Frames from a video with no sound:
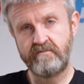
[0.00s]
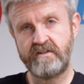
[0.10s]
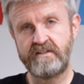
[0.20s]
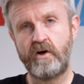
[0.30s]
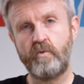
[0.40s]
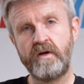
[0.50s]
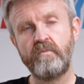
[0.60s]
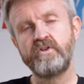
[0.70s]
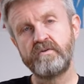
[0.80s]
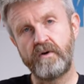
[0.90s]
with this
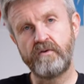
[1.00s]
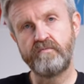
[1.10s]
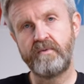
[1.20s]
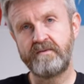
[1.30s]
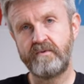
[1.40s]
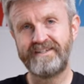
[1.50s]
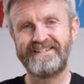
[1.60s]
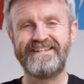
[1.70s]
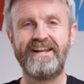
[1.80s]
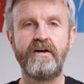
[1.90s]
helmet, which are both made by
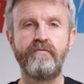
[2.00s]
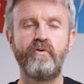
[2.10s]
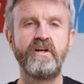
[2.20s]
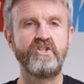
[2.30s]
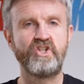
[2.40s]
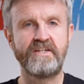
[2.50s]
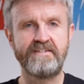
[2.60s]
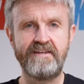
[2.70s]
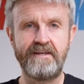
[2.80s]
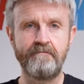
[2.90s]
Senna for
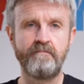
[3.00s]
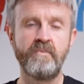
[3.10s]
HJC.